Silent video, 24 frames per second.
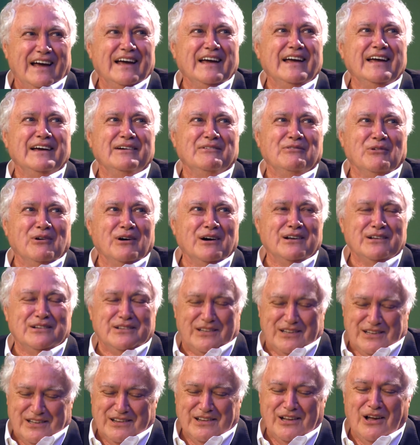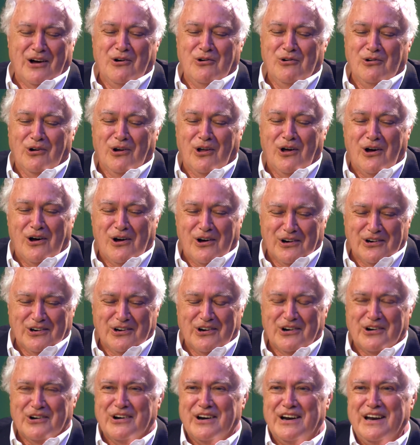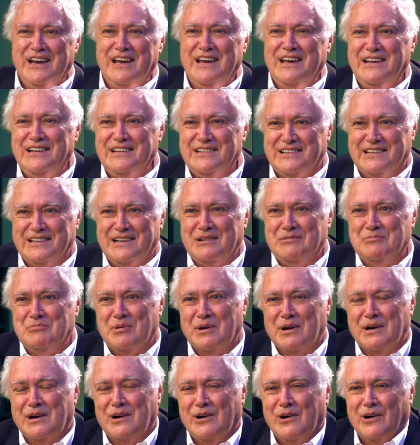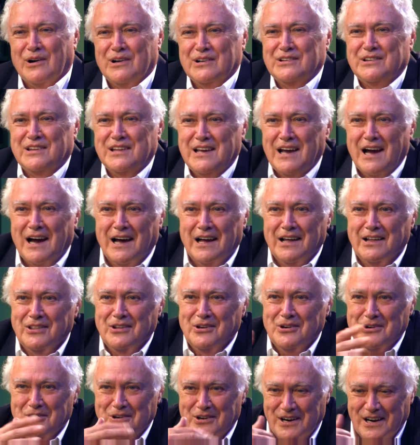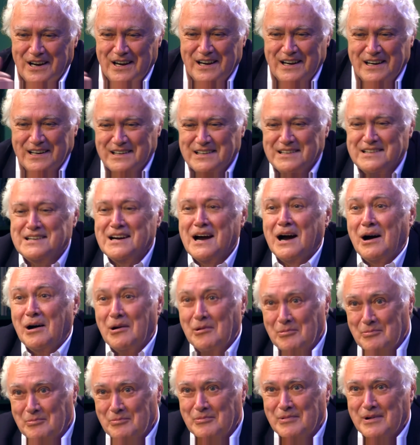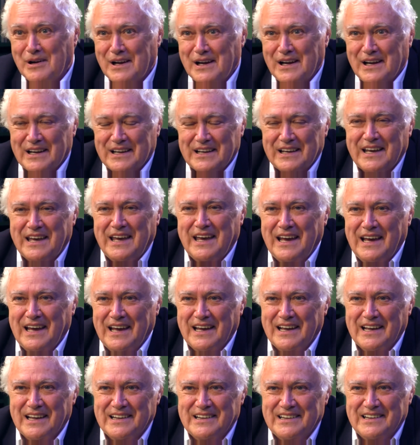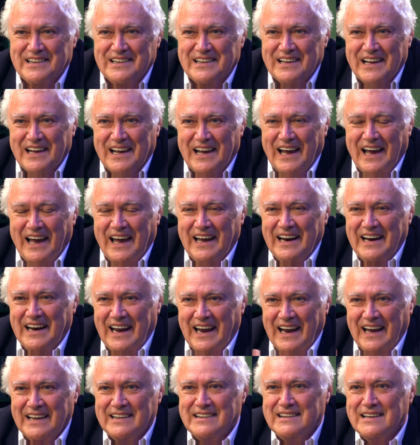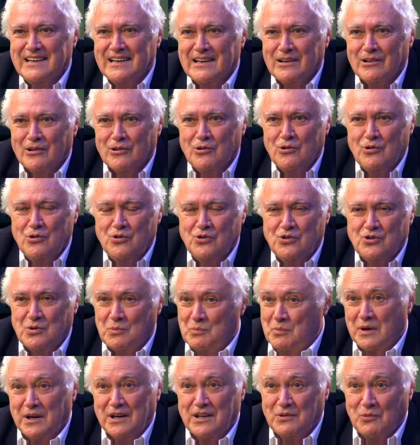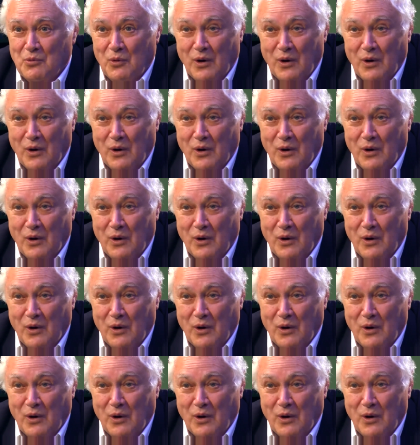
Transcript: it was no longer easy because the other dumb kids had had the illusion, but it